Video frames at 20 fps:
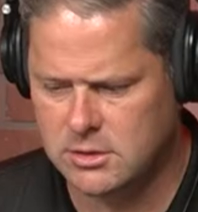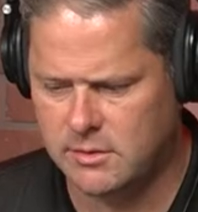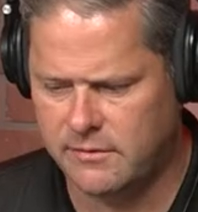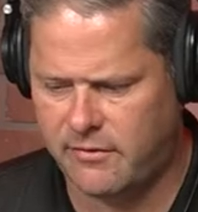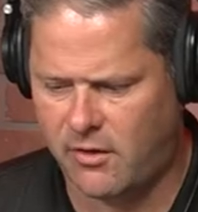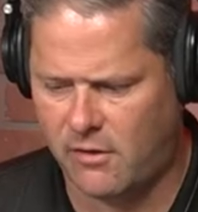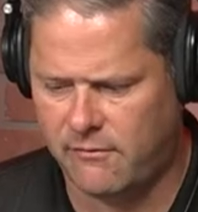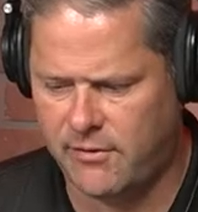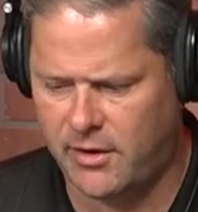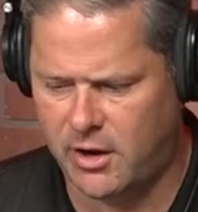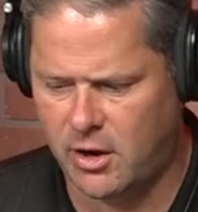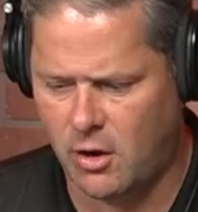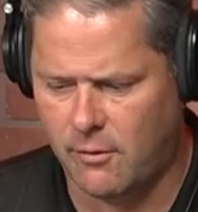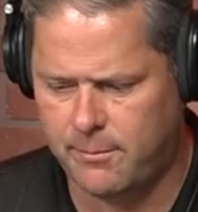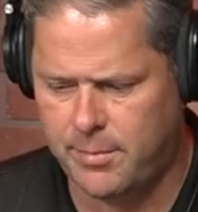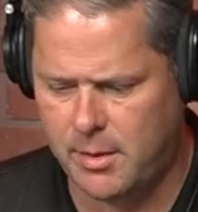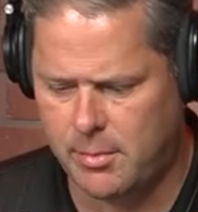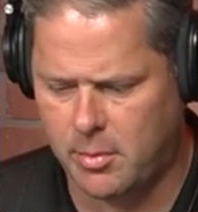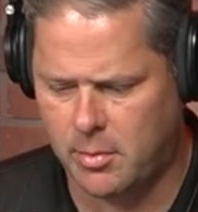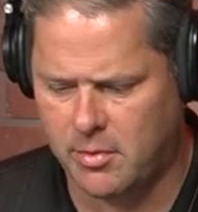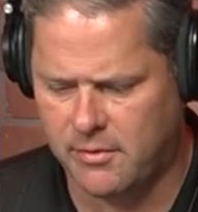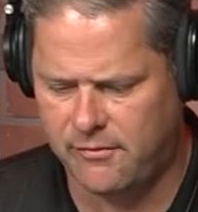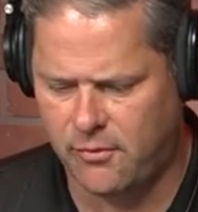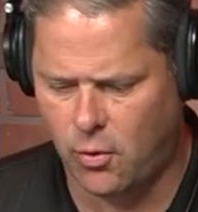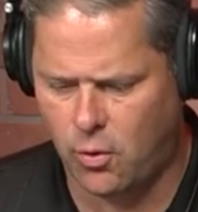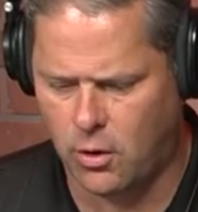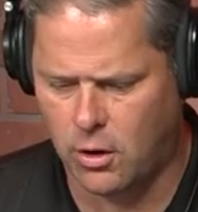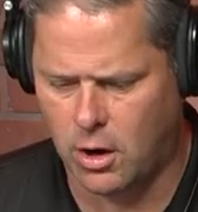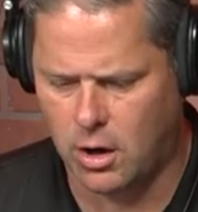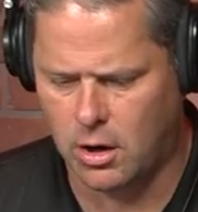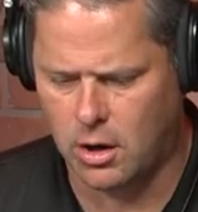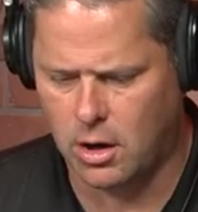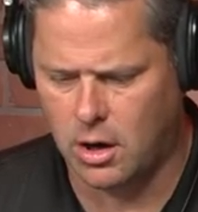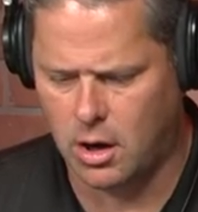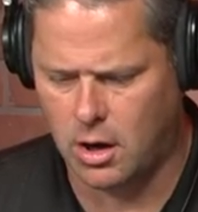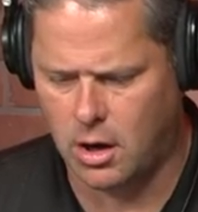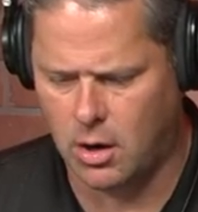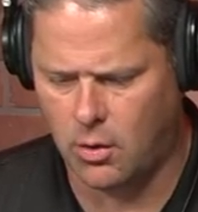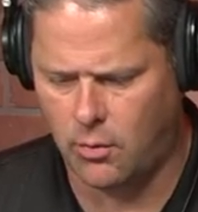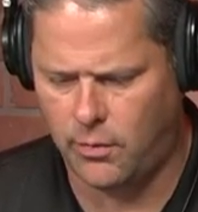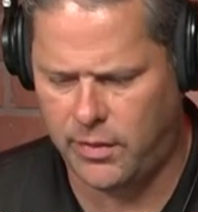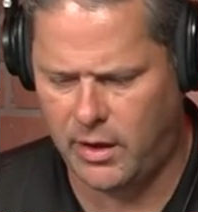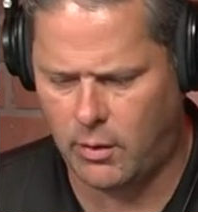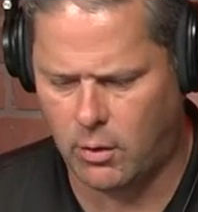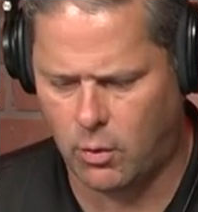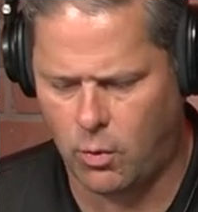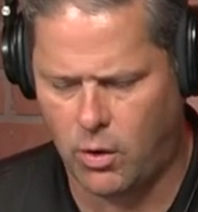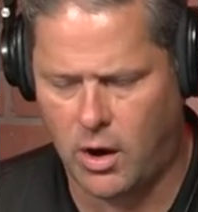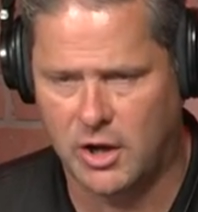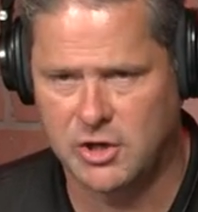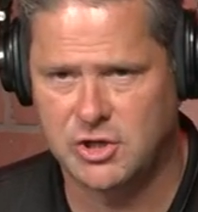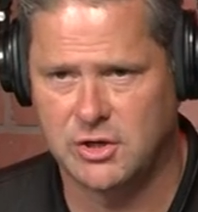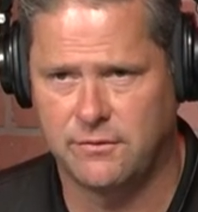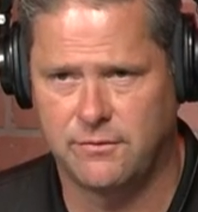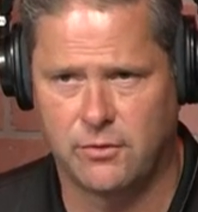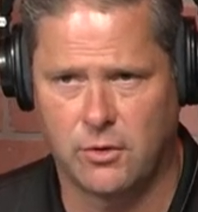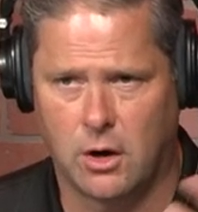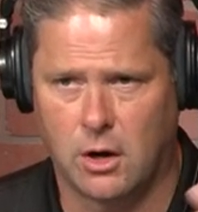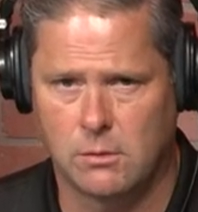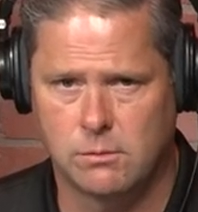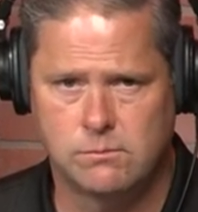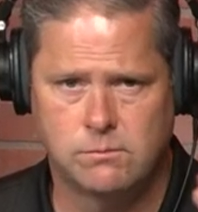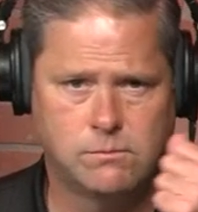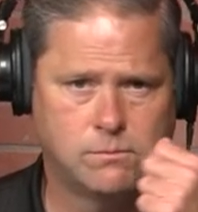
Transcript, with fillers: some of our video people before uh, that were watching for our,